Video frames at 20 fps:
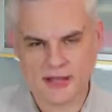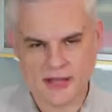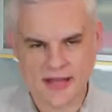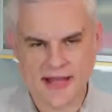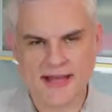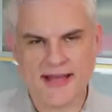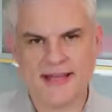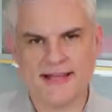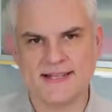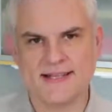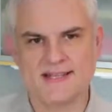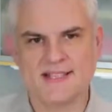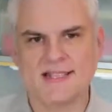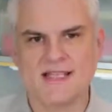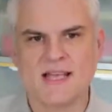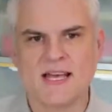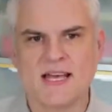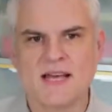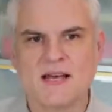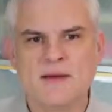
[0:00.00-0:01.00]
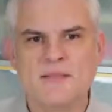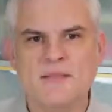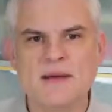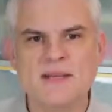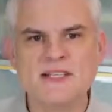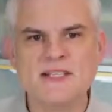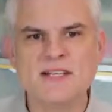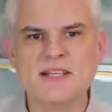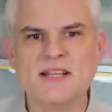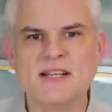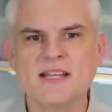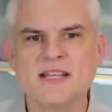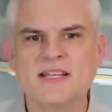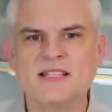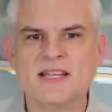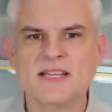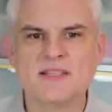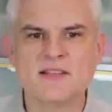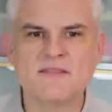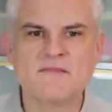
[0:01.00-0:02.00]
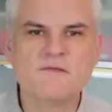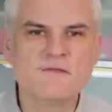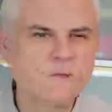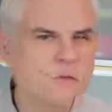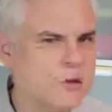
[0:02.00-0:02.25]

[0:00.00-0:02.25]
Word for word: and basically it does a